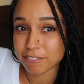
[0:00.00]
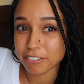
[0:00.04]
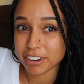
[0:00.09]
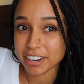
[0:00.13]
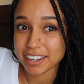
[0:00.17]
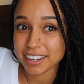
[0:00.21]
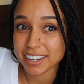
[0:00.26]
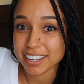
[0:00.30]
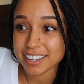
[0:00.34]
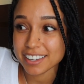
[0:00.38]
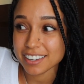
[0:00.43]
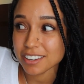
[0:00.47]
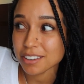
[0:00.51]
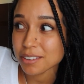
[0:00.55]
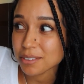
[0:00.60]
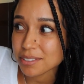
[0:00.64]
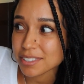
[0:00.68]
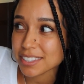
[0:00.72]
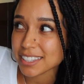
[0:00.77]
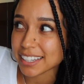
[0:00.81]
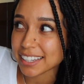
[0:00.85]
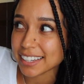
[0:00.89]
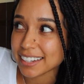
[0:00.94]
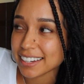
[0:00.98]
freaking
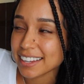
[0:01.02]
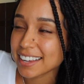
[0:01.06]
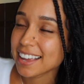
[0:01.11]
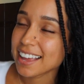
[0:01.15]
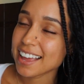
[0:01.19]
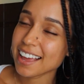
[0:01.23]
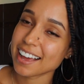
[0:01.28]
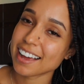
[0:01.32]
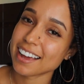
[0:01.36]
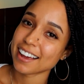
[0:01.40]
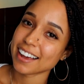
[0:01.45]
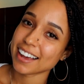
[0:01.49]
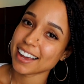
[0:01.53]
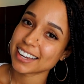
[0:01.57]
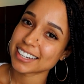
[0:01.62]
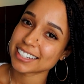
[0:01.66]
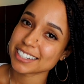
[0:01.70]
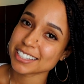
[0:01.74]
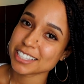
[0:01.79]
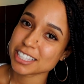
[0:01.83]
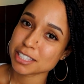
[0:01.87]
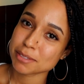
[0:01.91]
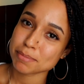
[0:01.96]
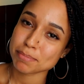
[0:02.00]
use it. I
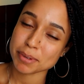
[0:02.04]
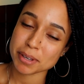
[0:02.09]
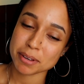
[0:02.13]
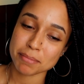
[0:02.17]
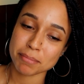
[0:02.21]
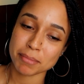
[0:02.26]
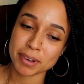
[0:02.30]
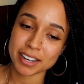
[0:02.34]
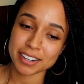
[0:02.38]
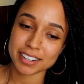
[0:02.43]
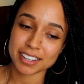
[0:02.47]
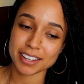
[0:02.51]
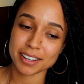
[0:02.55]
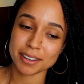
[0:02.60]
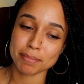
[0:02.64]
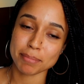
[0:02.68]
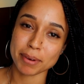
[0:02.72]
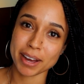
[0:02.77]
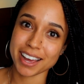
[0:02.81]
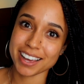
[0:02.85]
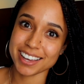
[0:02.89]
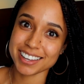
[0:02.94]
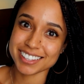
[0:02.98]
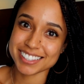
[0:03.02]
just spent money
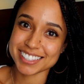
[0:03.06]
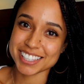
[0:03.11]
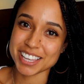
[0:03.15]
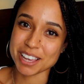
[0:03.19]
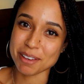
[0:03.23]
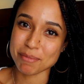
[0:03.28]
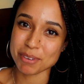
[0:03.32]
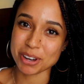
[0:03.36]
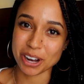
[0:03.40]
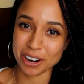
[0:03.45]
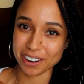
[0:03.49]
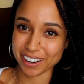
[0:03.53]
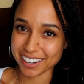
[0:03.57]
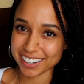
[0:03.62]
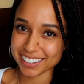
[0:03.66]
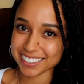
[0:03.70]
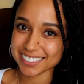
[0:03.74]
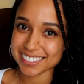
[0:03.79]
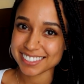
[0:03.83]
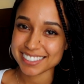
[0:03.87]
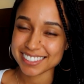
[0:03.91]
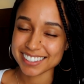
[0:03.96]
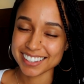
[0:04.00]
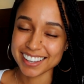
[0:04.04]
buying SIM
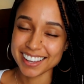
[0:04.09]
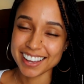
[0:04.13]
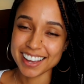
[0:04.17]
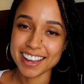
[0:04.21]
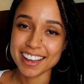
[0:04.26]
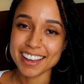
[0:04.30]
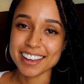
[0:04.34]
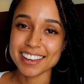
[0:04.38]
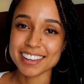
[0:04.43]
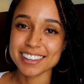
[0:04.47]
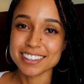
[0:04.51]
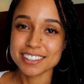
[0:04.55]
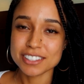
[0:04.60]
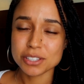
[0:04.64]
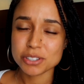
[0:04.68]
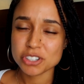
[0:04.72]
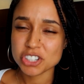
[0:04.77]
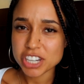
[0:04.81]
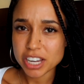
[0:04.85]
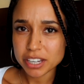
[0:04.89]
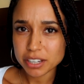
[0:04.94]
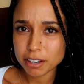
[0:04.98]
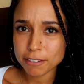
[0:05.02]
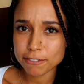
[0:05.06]
cards. So
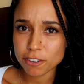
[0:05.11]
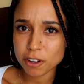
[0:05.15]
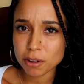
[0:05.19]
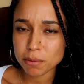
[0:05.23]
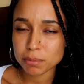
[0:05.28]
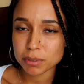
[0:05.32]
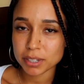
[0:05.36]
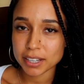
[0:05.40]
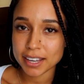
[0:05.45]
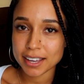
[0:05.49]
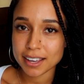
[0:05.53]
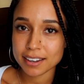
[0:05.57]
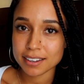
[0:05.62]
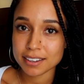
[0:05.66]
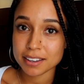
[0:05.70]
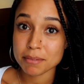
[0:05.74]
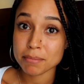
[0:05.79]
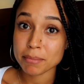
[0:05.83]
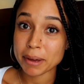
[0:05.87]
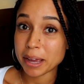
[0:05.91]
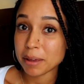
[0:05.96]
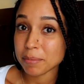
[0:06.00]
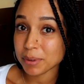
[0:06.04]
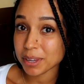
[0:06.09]
check your phone plan. It
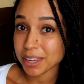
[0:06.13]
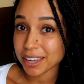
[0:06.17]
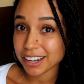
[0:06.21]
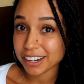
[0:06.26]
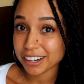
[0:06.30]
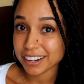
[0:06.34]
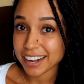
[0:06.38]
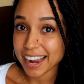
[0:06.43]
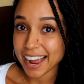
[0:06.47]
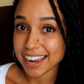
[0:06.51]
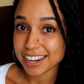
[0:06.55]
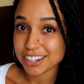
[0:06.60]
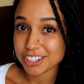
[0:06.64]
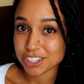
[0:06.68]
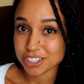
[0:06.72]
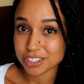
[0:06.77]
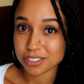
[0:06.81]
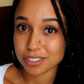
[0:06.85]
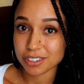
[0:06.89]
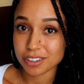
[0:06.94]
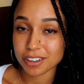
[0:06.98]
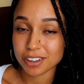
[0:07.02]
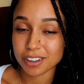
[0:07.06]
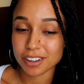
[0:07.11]
might be
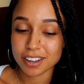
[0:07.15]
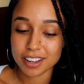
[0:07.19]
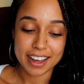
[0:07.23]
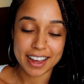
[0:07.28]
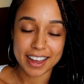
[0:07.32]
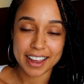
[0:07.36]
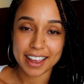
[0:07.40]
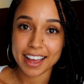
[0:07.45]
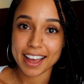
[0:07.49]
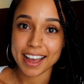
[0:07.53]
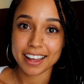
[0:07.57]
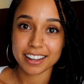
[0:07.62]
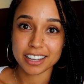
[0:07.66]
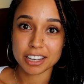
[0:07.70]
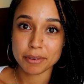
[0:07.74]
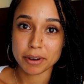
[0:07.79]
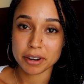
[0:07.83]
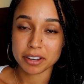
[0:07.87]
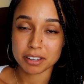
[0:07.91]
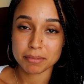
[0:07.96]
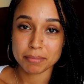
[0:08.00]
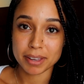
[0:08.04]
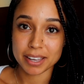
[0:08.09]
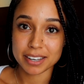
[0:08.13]
international. I highly
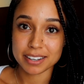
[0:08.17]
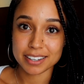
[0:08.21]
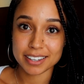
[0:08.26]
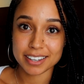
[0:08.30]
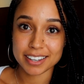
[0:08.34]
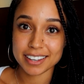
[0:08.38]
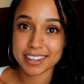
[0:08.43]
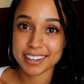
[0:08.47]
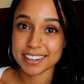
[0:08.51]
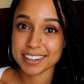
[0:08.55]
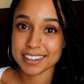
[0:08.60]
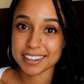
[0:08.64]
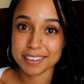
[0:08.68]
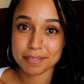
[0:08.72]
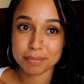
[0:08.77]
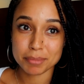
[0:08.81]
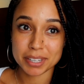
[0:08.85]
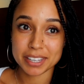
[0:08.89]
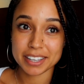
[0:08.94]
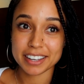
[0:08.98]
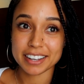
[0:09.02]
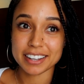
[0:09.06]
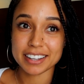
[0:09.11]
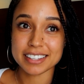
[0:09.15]
recommend it
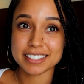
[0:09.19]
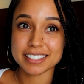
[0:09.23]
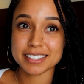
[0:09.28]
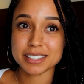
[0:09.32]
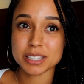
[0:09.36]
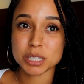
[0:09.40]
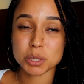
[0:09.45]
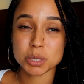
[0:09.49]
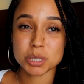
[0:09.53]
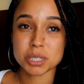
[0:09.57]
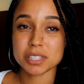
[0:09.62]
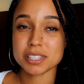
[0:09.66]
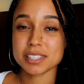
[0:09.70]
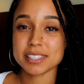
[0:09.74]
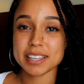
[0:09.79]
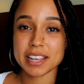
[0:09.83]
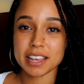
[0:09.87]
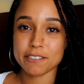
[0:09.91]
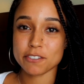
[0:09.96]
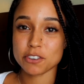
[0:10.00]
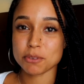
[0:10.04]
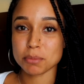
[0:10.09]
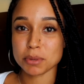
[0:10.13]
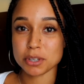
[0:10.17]
because it's
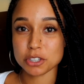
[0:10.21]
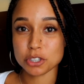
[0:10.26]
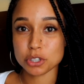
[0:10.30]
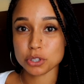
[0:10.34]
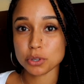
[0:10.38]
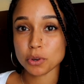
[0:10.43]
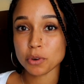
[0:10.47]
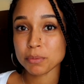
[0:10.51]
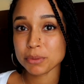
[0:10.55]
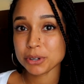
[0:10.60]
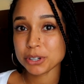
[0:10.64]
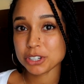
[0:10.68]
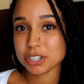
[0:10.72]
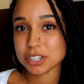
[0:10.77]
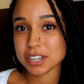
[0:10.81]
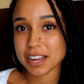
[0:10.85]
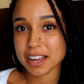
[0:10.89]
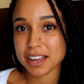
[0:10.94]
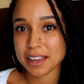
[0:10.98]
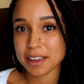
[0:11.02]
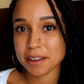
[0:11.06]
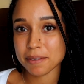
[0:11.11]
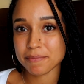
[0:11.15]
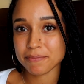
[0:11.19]
saved me so much
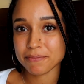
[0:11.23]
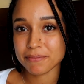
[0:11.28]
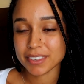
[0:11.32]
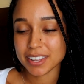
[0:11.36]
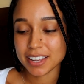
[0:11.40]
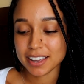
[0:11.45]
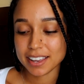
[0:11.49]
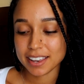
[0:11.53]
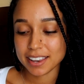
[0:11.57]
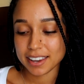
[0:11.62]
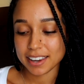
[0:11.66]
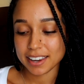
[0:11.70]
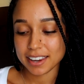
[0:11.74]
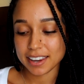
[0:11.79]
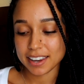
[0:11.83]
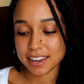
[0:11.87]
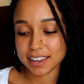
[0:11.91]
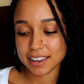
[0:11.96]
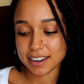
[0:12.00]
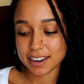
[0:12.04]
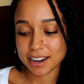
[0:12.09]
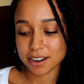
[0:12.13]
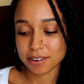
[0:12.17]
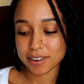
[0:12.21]
time
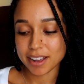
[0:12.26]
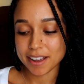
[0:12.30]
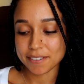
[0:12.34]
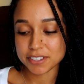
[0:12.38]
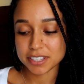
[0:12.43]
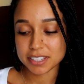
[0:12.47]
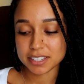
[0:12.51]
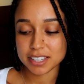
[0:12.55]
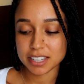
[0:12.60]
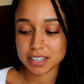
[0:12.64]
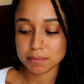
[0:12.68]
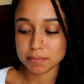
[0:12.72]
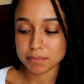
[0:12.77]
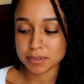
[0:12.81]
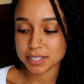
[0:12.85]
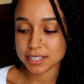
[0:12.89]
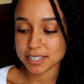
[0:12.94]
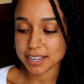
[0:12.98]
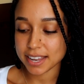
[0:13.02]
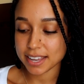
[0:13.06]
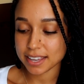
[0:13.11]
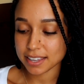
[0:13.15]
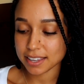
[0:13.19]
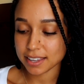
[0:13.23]
and I don't have to keep
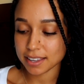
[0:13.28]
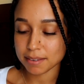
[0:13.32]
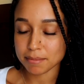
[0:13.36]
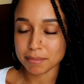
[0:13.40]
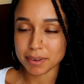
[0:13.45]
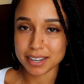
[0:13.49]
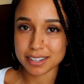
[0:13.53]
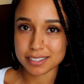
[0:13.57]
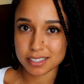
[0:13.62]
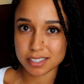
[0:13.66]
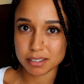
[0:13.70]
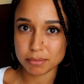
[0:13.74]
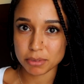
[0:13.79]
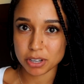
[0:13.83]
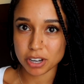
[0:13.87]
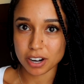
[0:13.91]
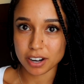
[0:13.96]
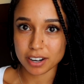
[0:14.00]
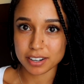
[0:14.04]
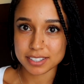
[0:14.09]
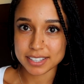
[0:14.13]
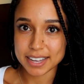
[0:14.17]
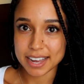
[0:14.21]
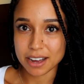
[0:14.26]
taking my SIM
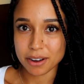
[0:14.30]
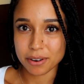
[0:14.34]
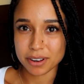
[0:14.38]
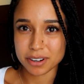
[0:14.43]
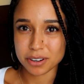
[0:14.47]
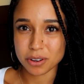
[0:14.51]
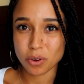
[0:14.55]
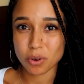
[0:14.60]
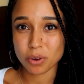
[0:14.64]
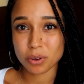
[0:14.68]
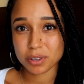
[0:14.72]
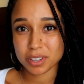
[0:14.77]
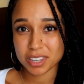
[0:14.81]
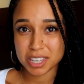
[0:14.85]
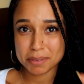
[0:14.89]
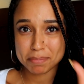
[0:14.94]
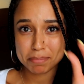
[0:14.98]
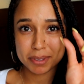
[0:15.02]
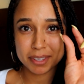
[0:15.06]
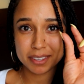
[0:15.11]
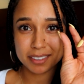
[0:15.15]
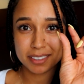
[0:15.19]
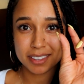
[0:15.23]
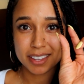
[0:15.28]
cards out and
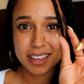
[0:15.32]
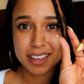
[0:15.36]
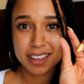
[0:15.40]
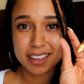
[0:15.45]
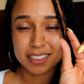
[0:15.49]
keeping